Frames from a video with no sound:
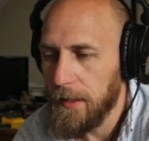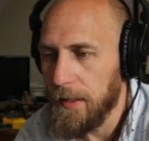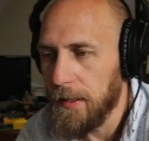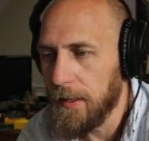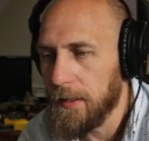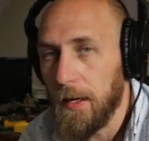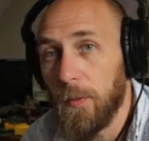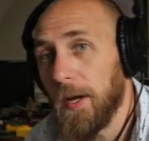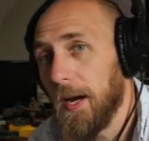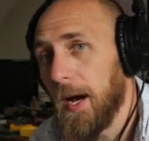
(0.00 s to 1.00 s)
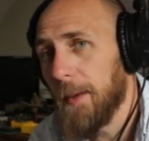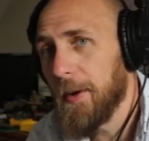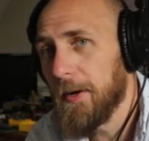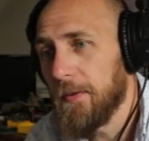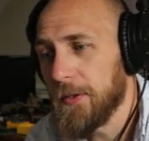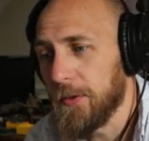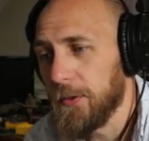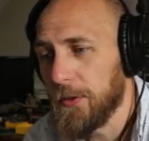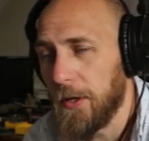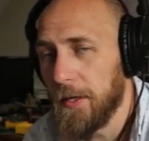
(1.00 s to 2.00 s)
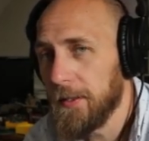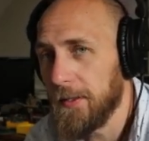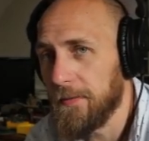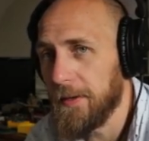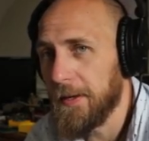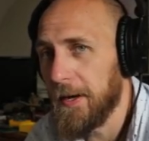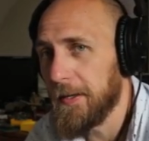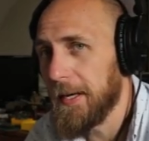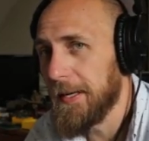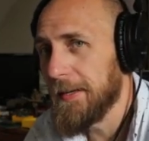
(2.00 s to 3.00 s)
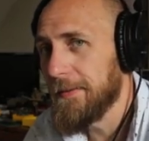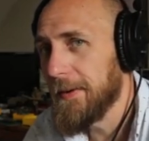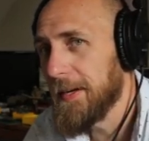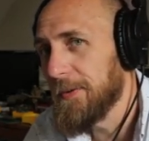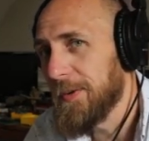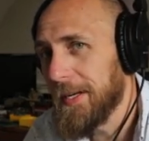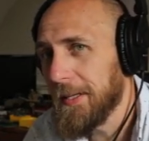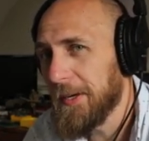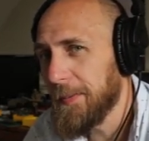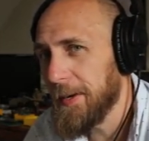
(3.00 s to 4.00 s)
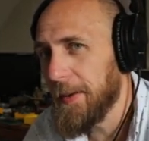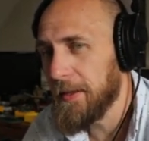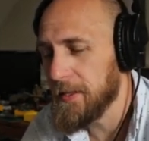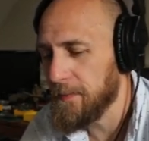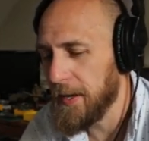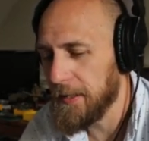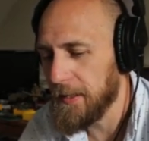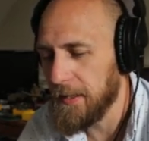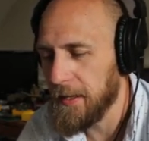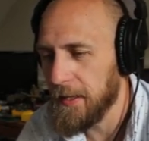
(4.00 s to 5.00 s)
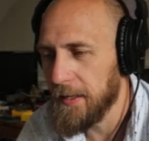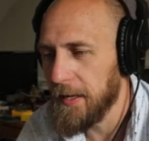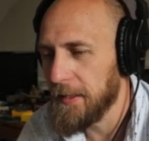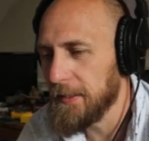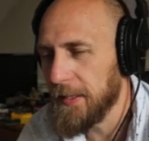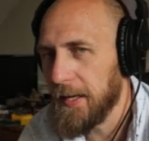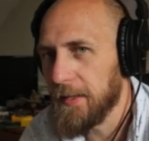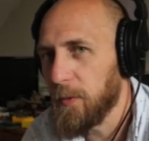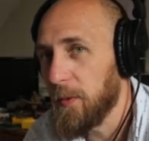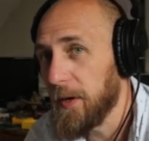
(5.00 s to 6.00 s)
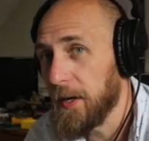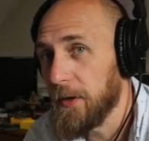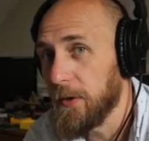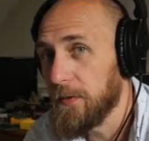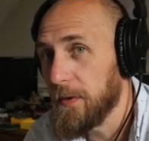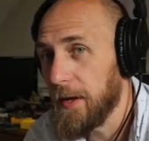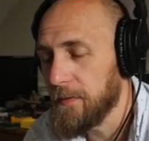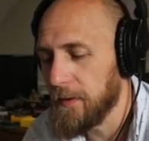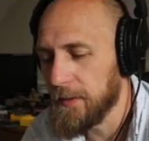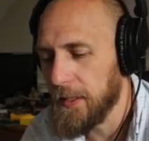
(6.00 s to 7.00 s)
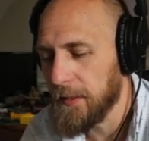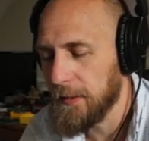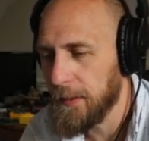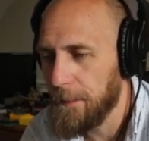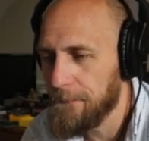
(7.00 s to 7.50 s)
And we're going to hop on over to Sarna to figure out, kind of read a little bit about this mech and decide what we're going to do for that fluff text.